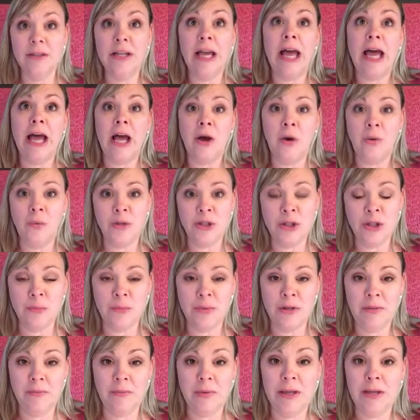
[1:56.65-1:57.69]
how we should
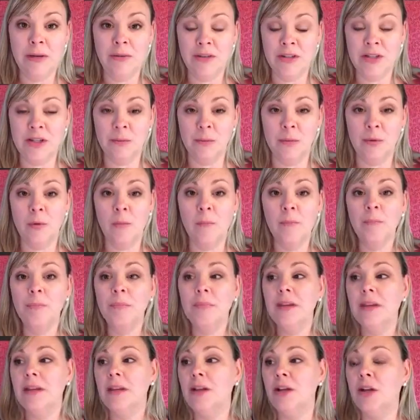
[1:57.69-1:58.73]
be being visible.
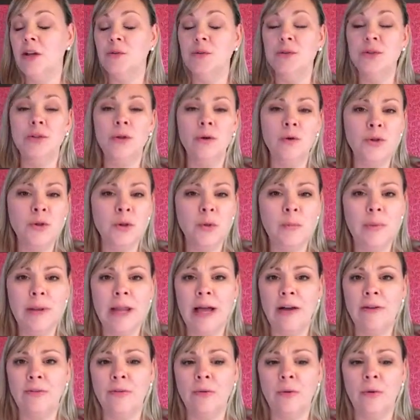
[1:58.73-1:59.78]
Social
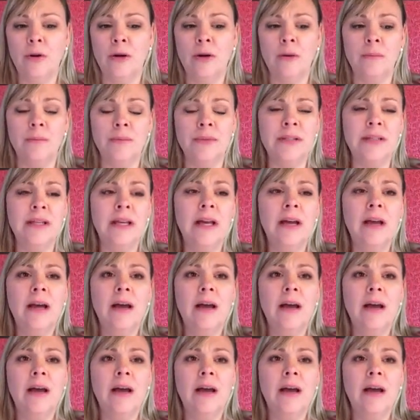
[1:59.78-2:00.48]
platforms,